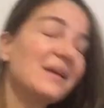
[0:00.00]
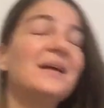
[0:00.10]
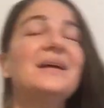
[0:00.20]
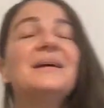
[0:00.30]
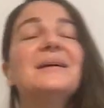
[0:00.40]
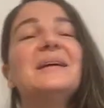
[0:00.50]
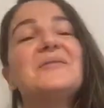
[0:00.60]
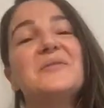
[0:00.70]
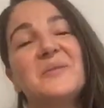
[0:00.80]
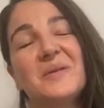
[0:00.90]

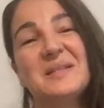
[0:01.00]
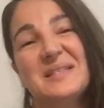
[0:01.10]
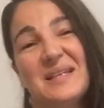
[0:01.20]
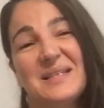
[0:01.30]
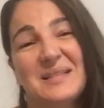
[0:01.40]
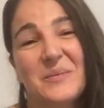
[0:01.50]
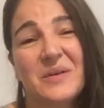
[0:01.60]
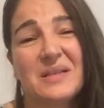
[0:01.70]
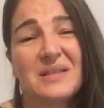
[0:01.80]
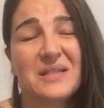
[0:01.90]
If you want to say
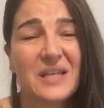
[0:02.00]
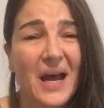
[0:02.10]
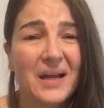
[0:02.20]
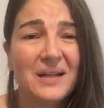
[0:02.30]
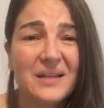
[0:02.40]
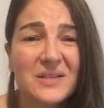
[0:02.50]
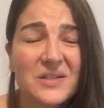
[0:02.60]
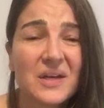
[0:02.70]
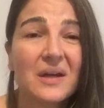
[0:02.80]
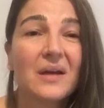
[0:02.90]
someone is
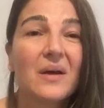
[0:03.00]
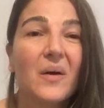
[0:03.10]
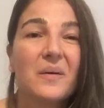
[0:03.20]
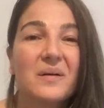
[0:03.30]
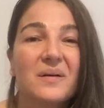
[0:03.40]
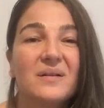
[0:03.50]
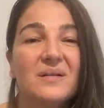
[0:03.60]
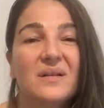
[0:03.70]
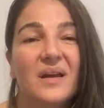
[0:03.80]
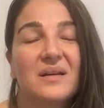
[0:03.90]
childish, or
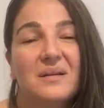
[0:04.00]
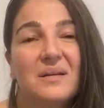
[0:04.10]
like,